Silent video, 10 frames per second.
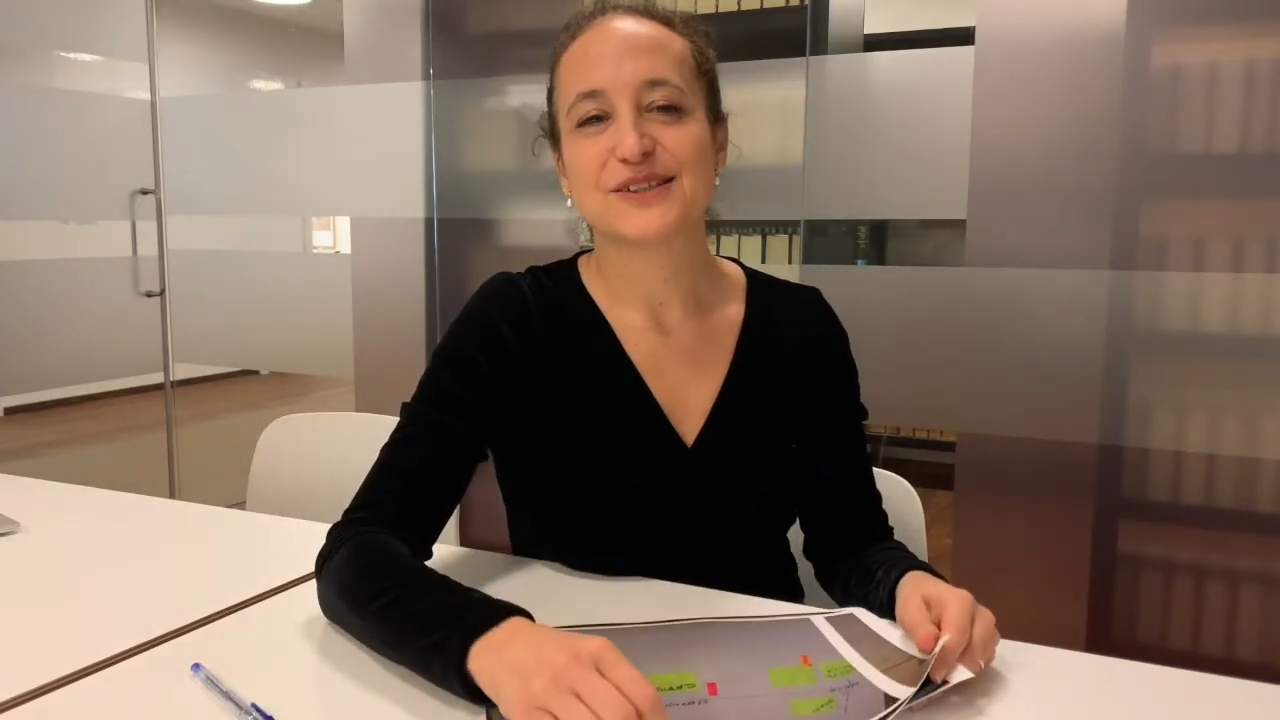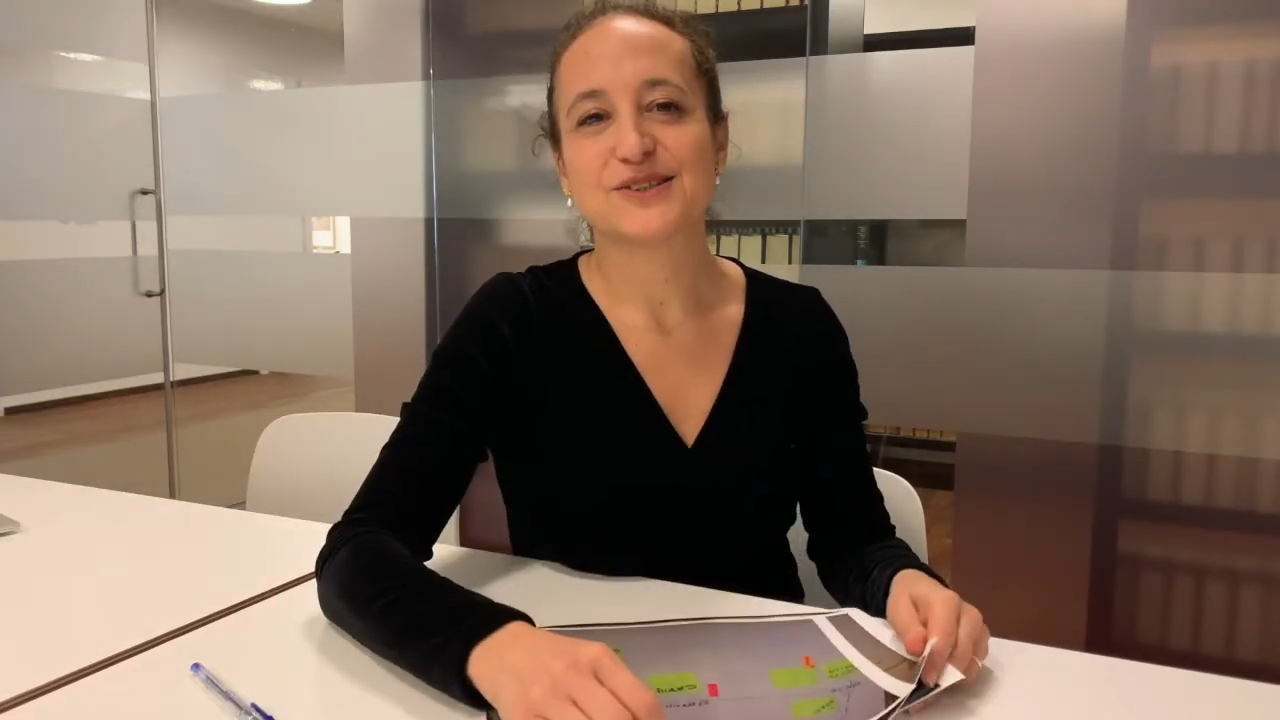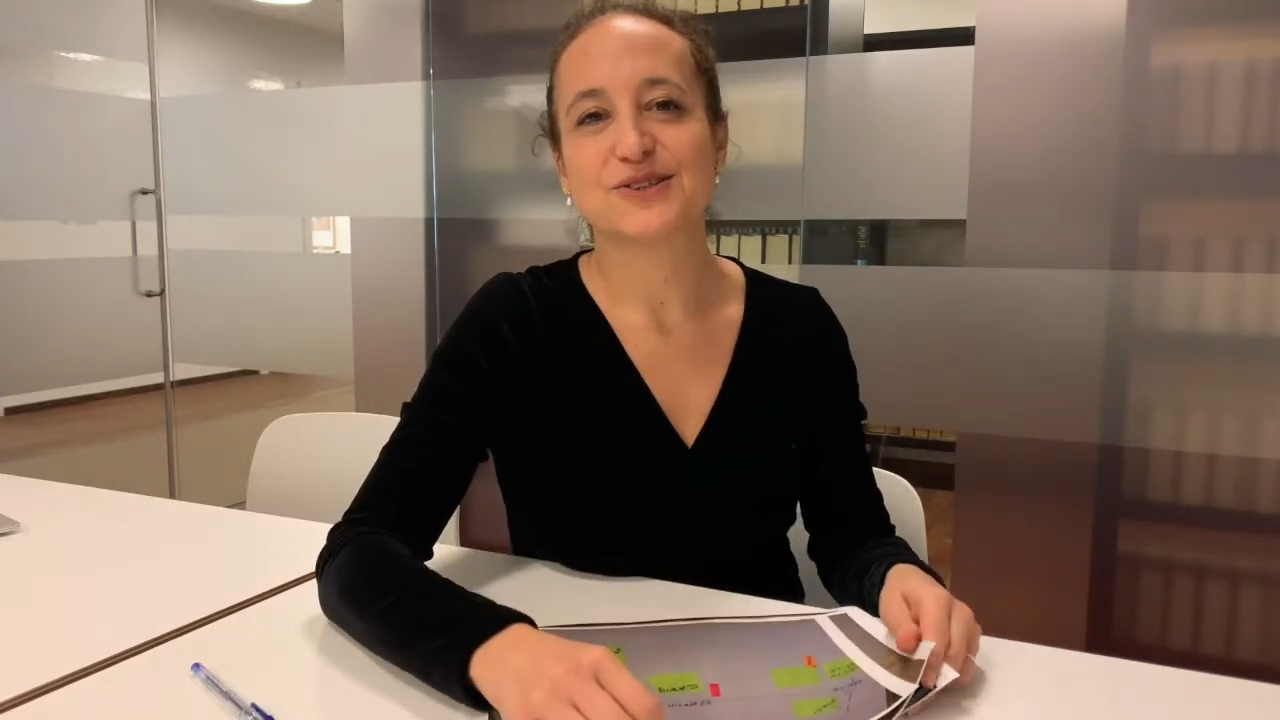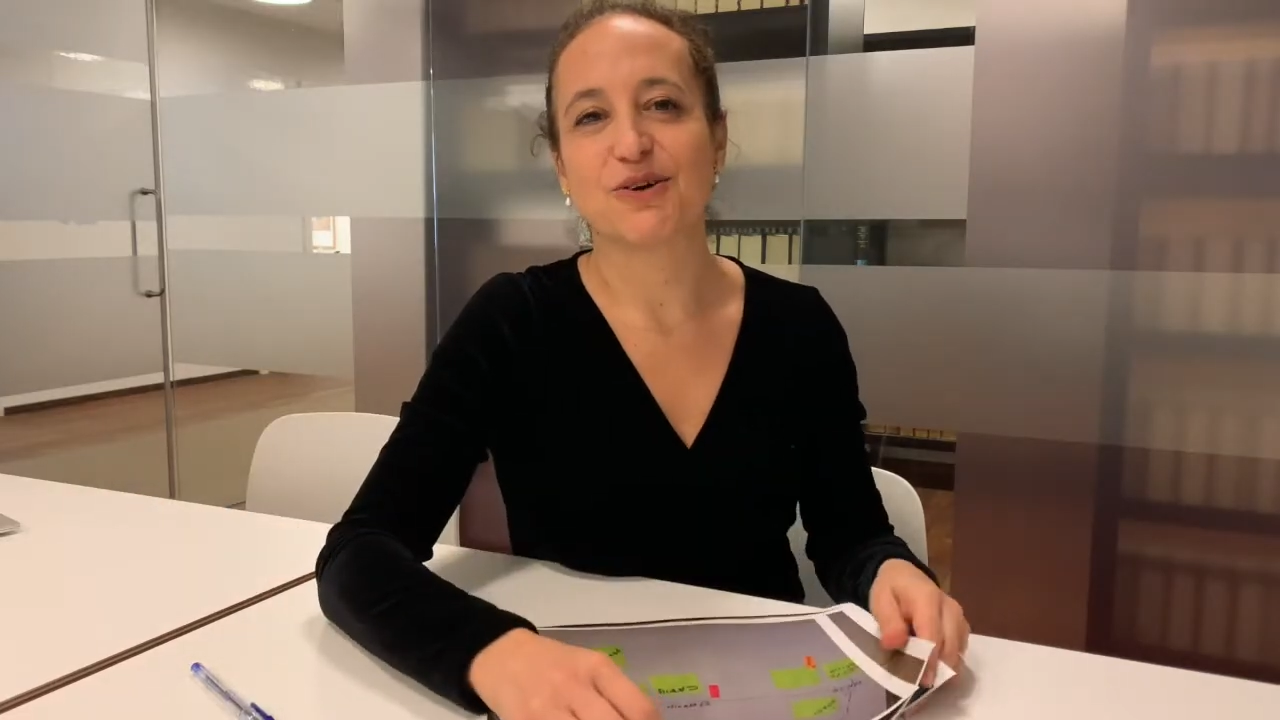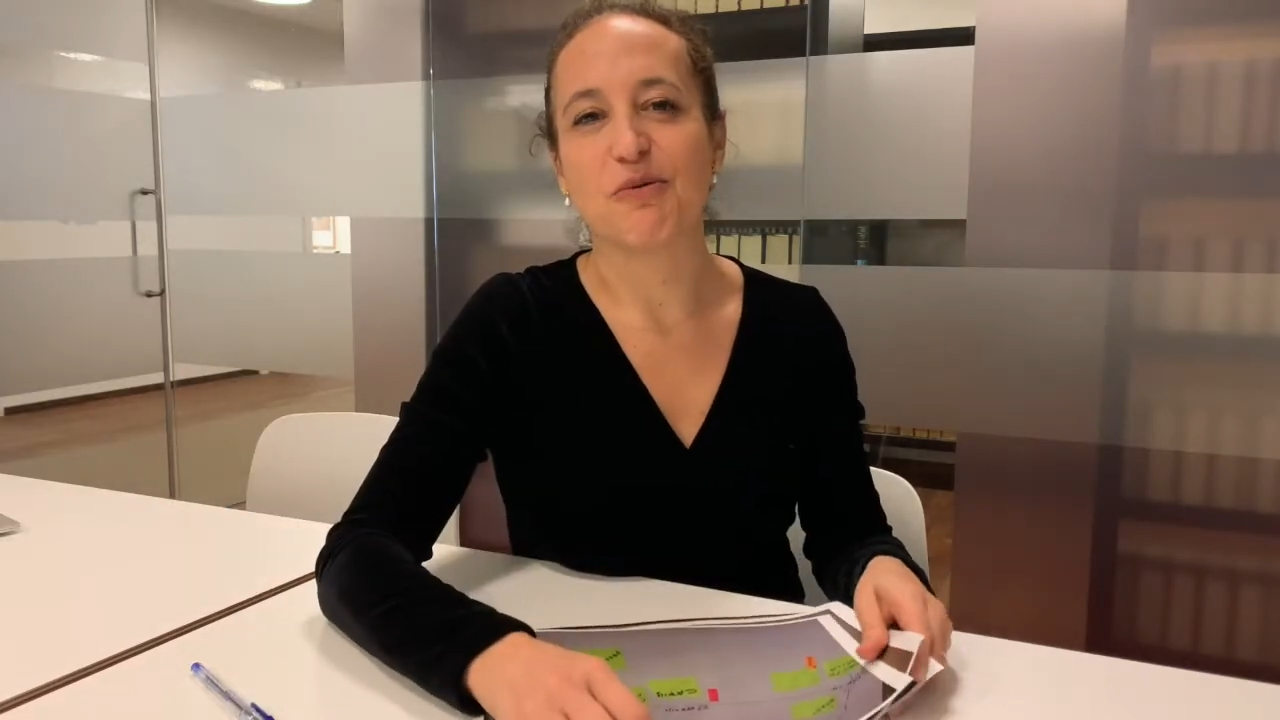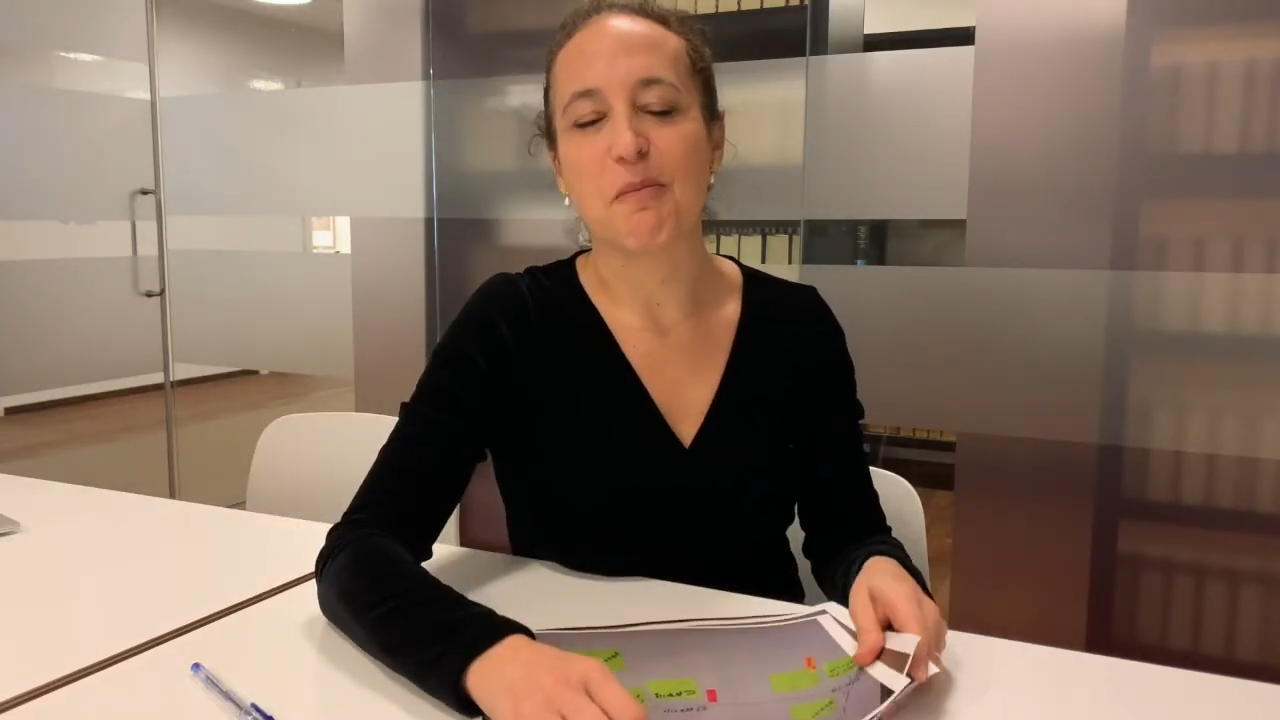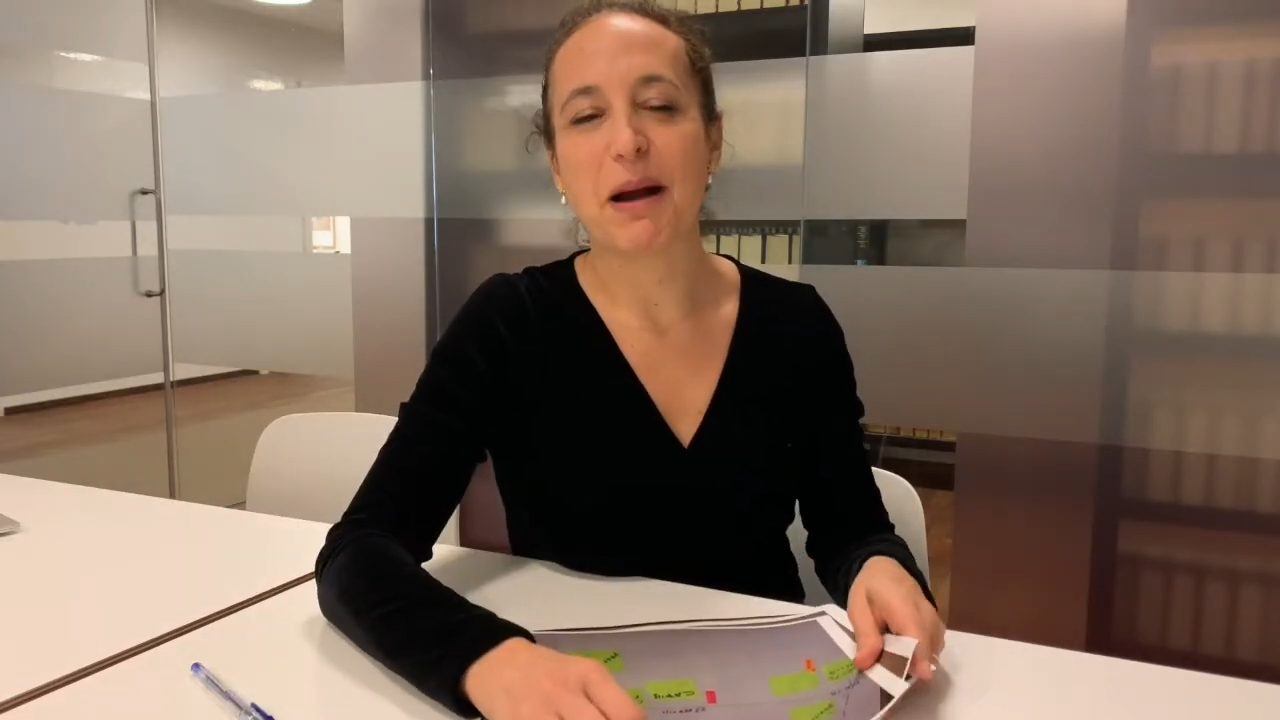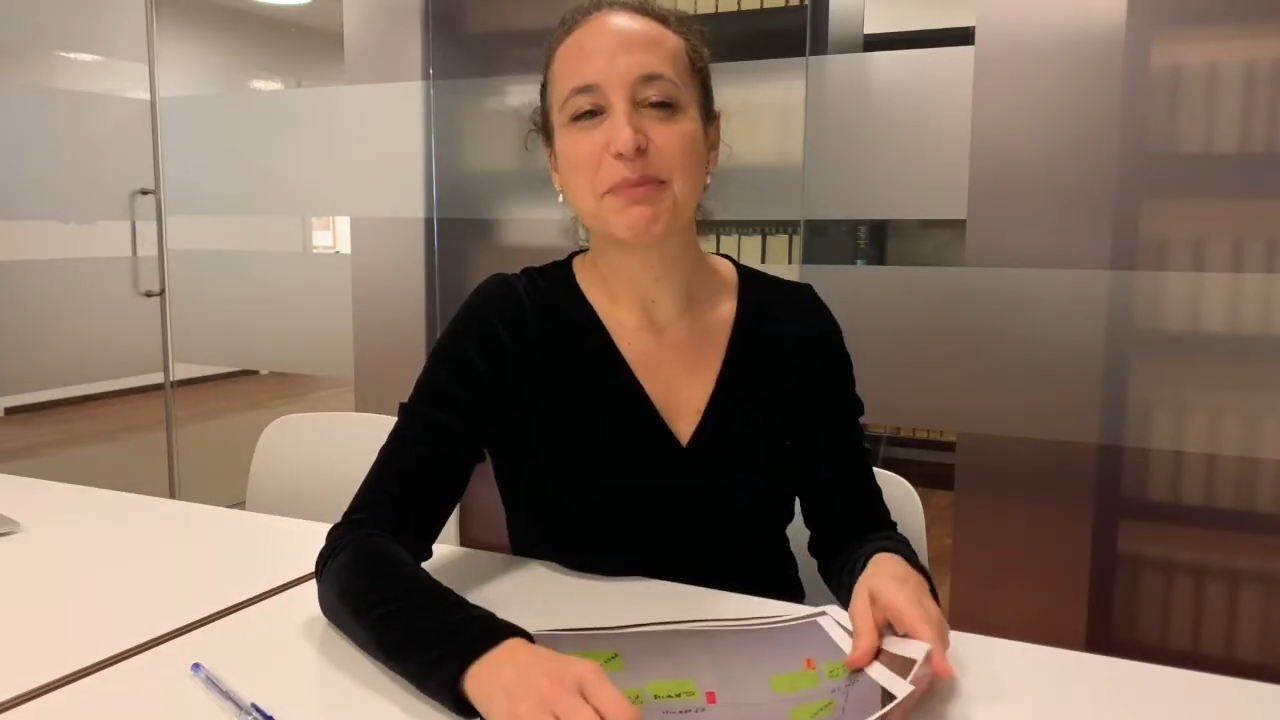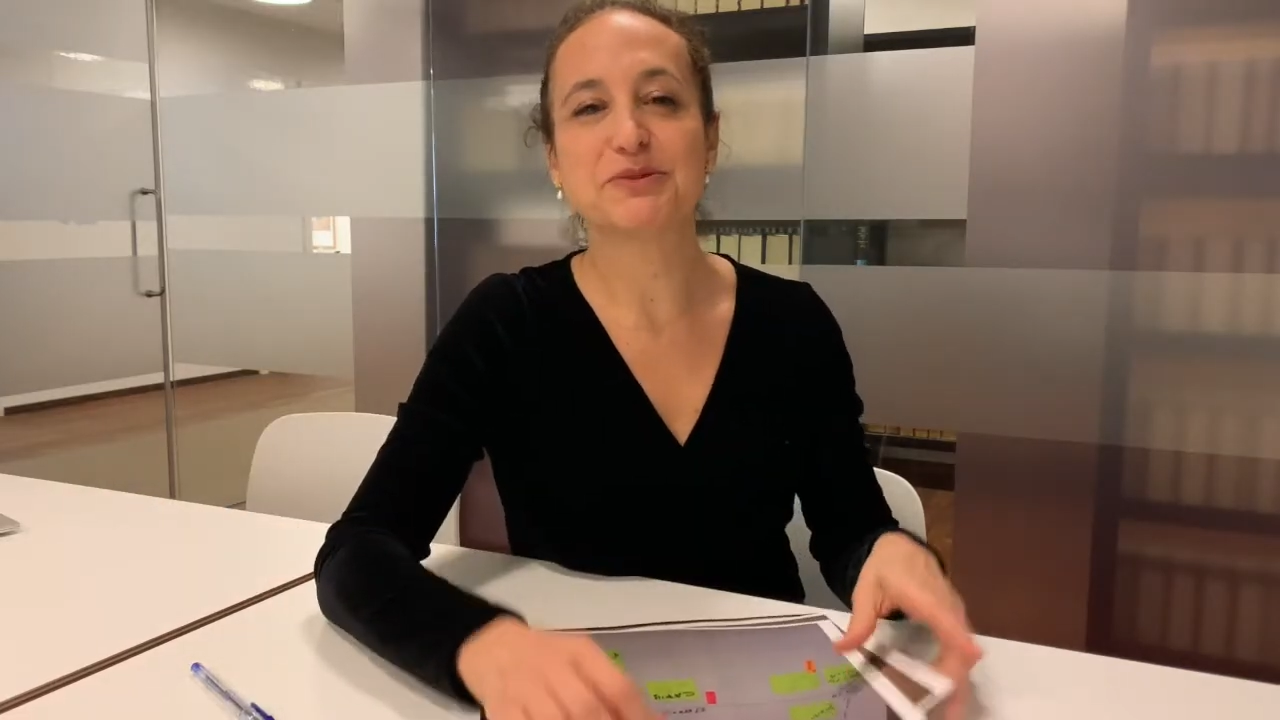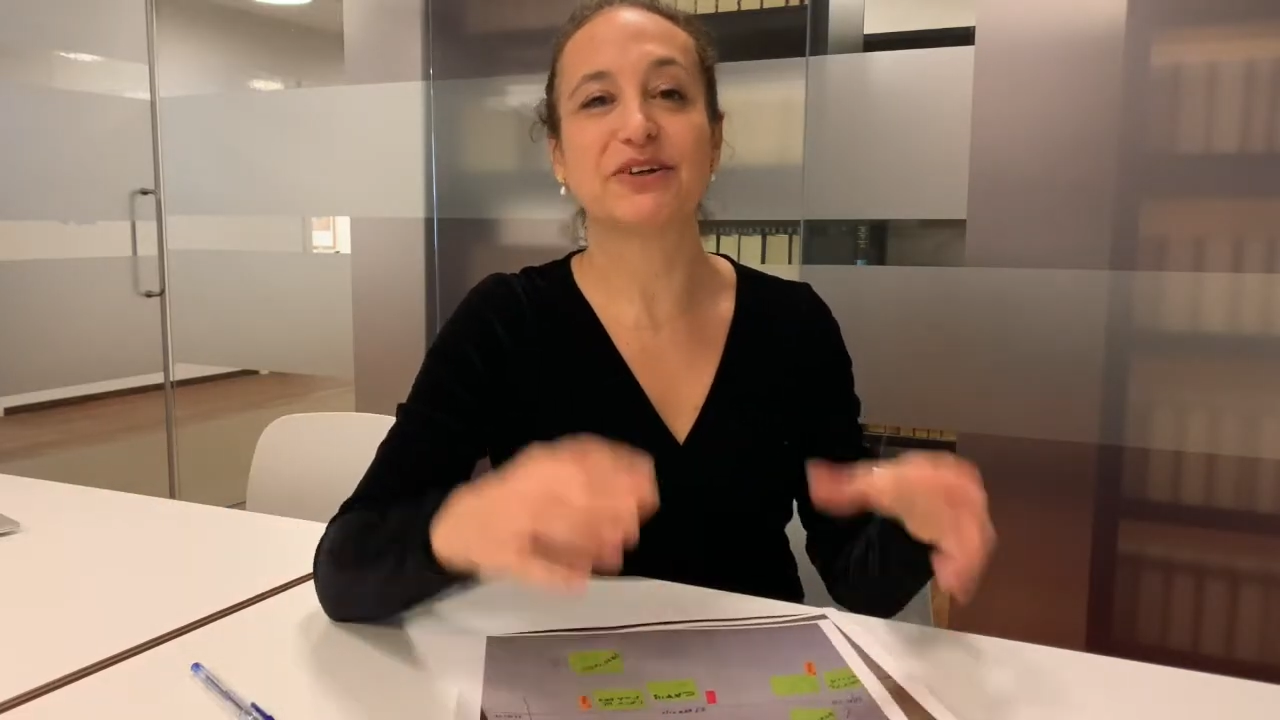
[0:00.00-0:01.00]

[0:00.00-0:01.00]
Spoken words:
So maps